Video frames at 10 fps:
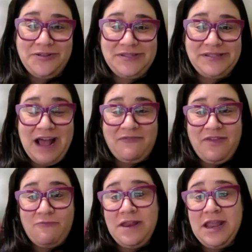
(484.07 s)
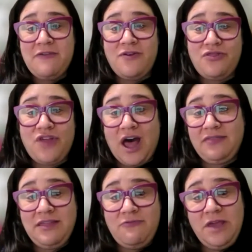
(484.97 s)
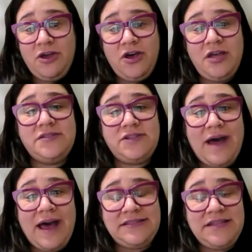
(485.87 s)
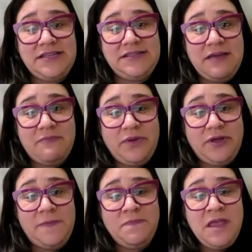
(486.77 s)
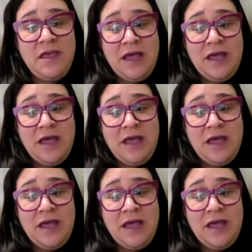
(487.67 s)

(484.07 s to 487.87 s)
staff that we never thought that we could? So as an example,